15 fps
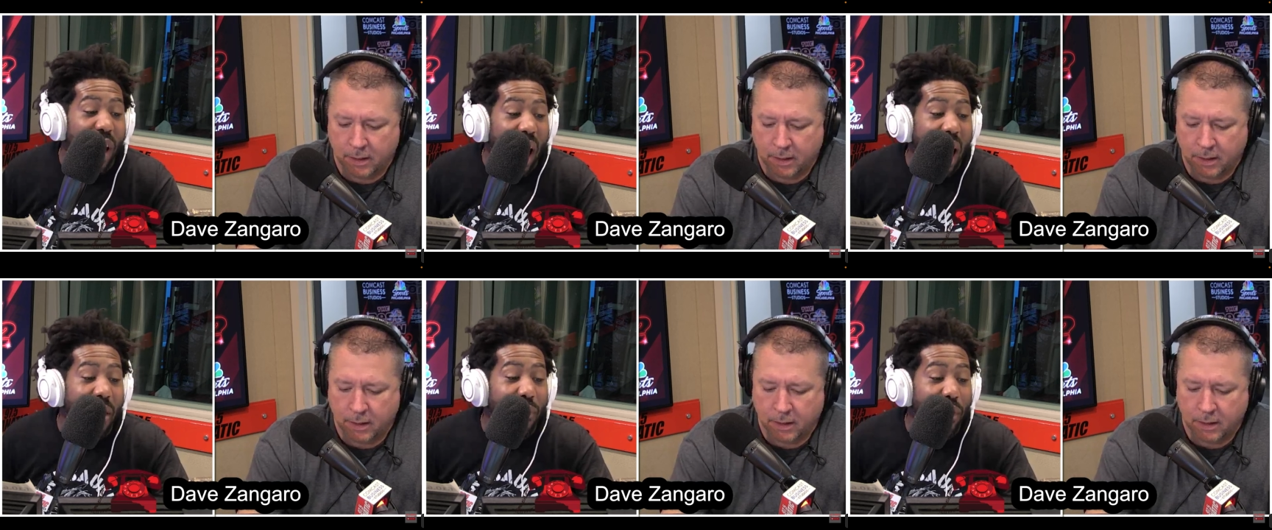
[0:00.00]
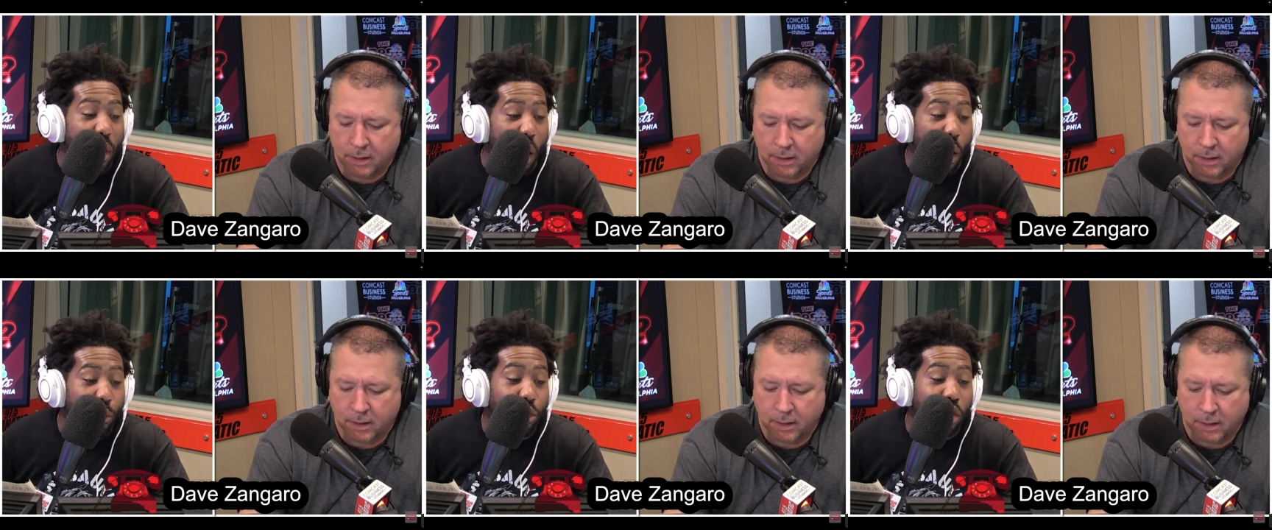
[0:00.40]
Speaker 1: Five
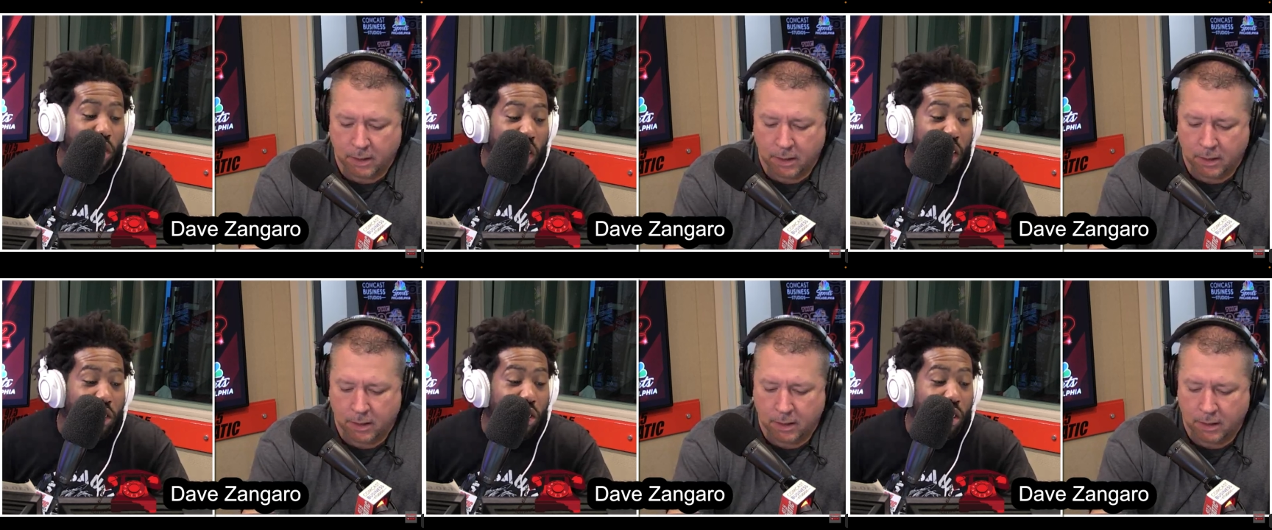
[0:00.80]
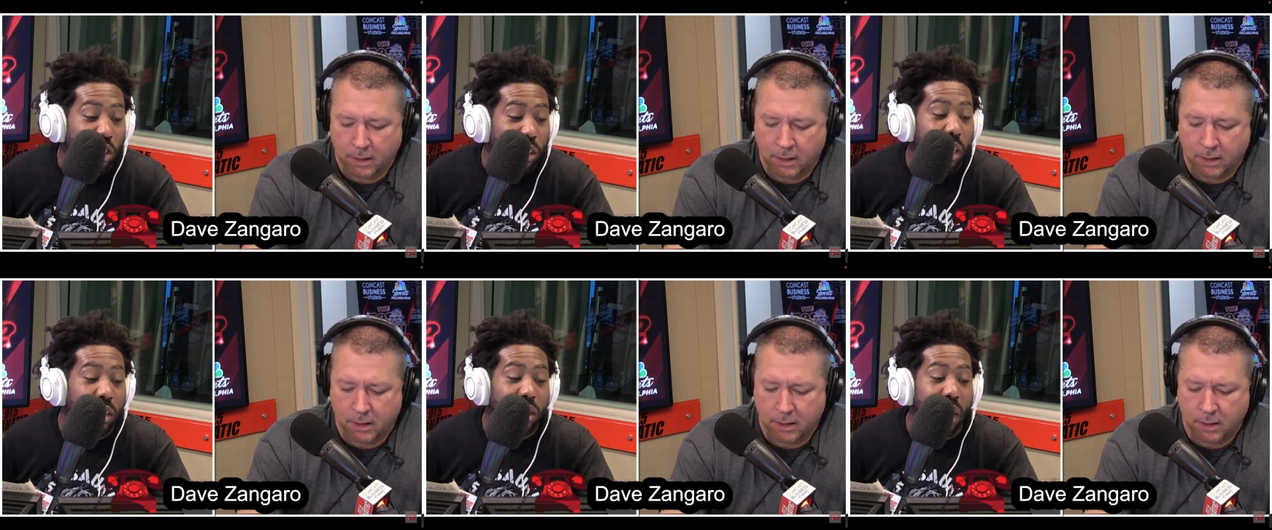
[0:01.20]
goals, six
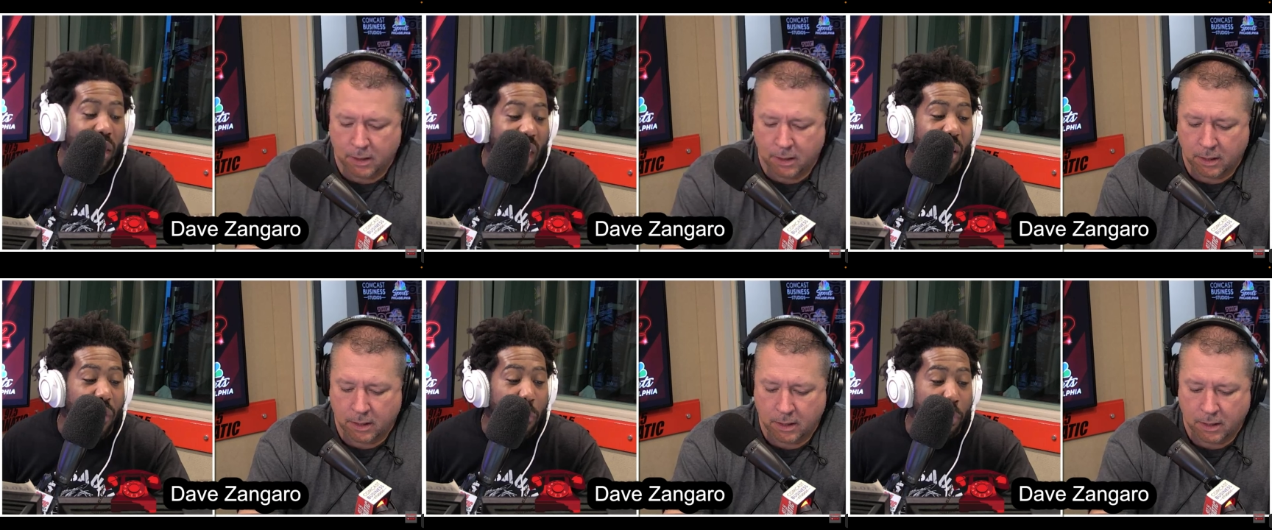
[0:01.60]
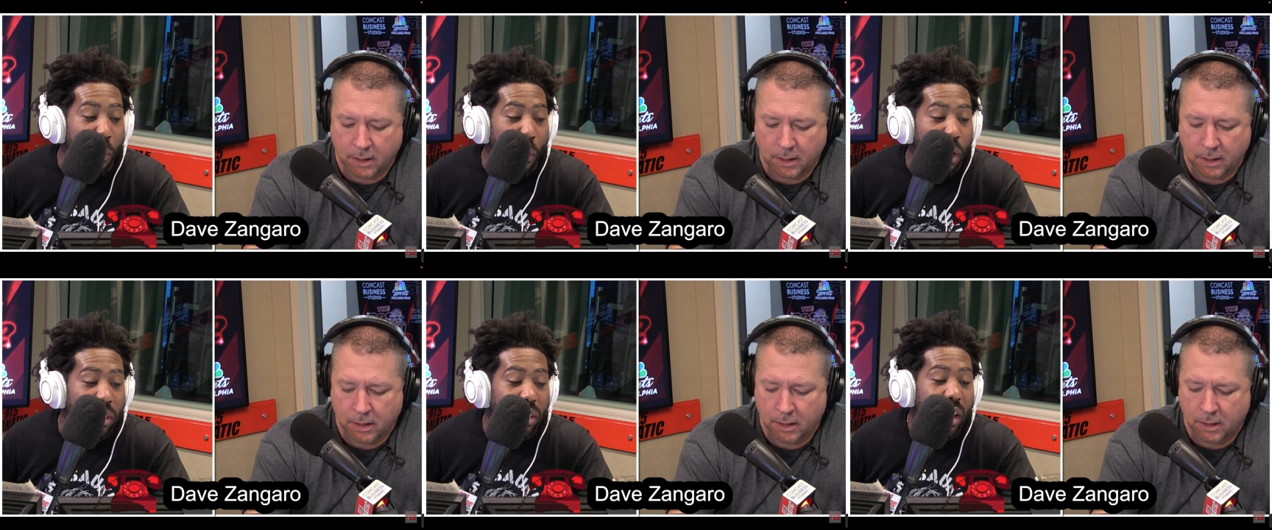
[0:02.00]
assists, 11
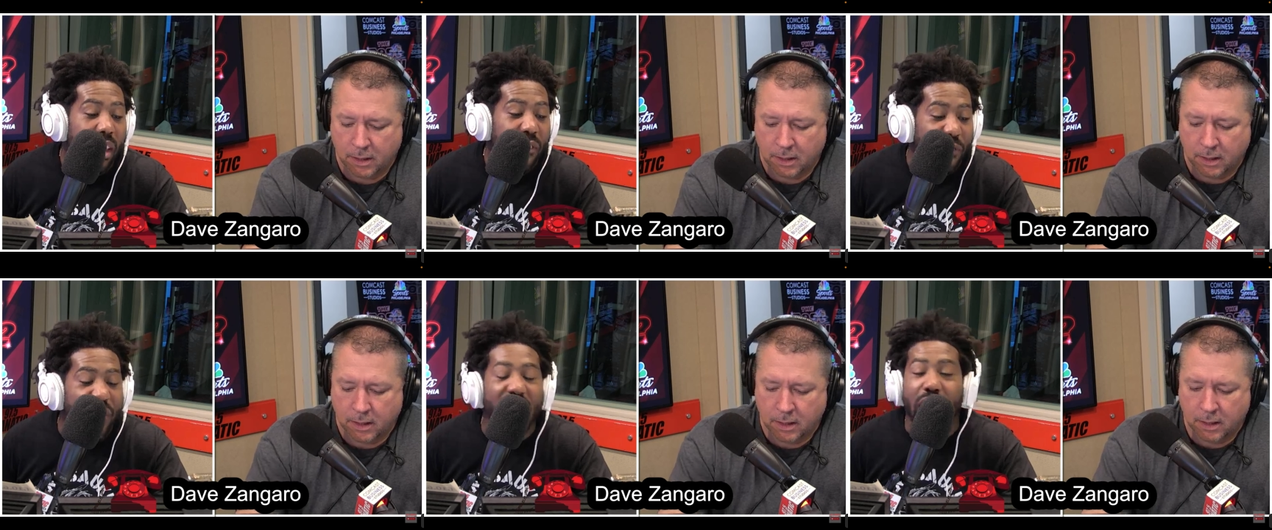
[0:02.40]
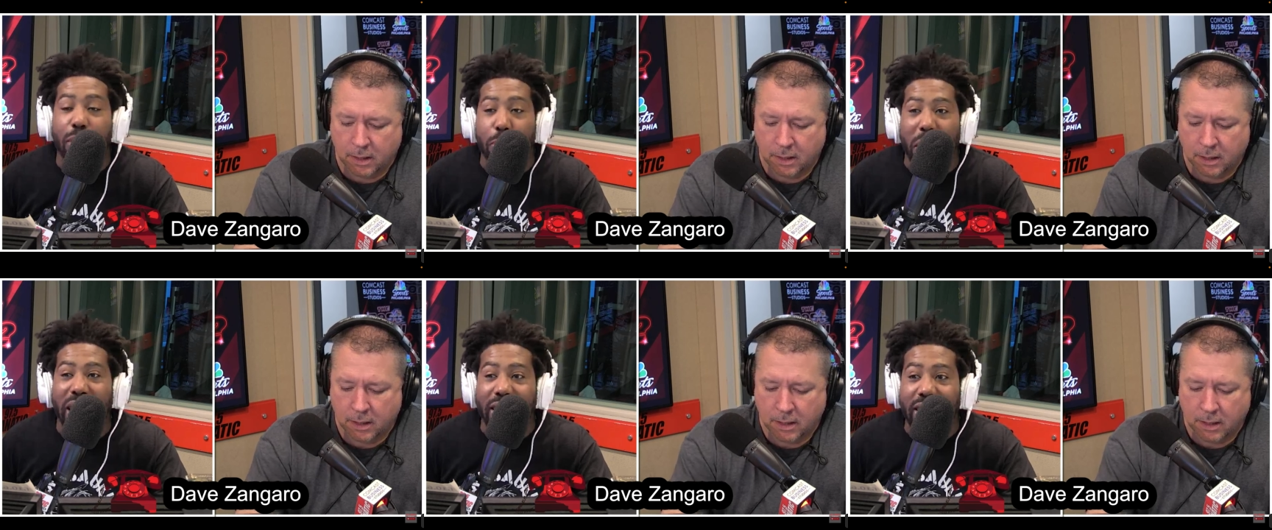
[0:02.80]
points,
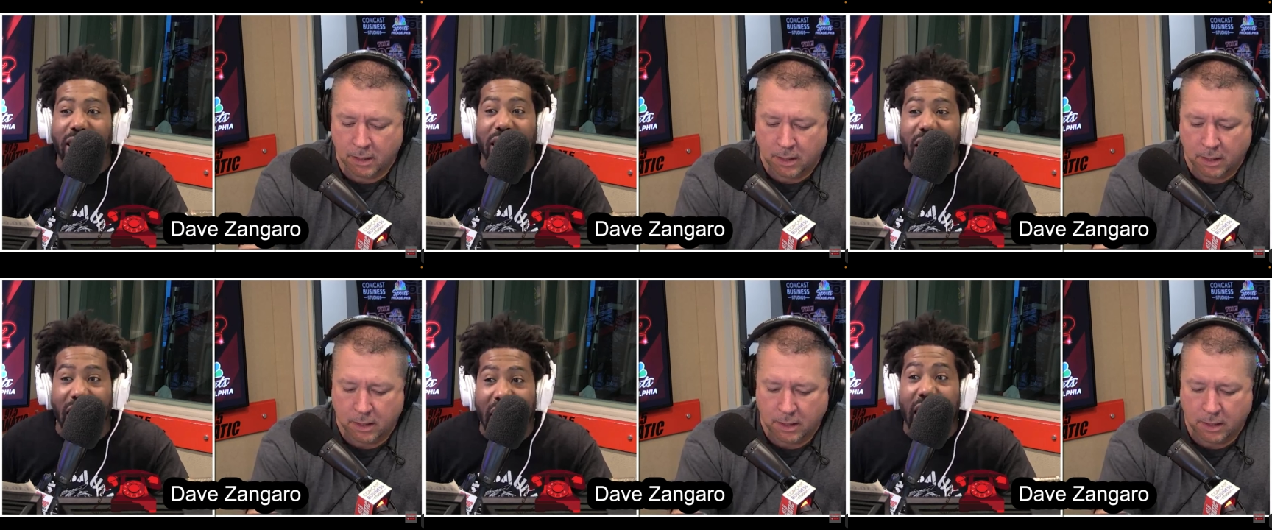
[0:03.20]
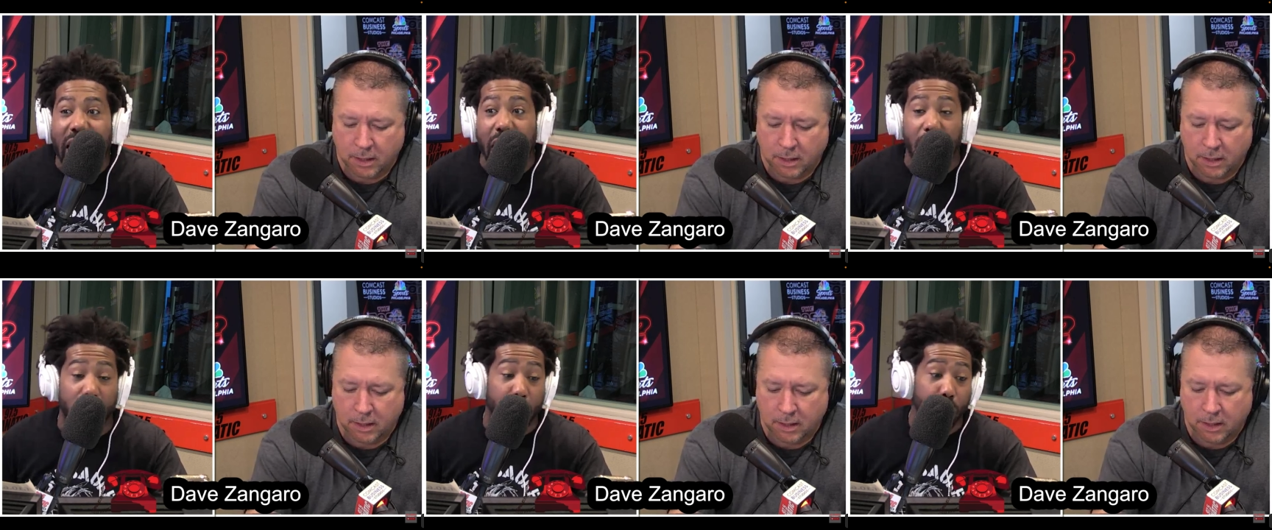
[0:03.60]
fifth best in the
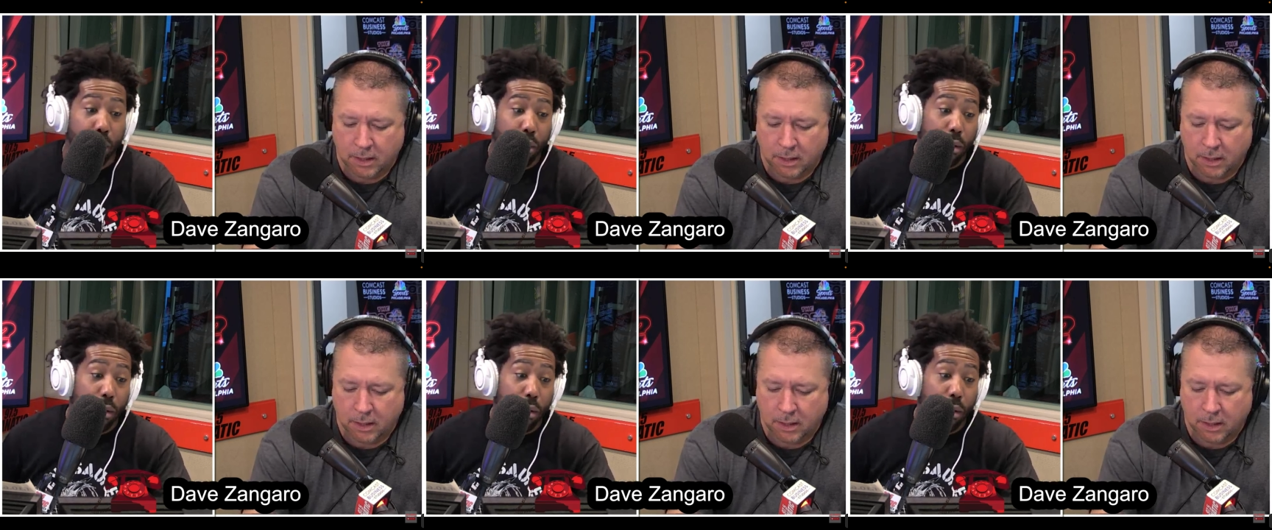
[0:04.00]
league.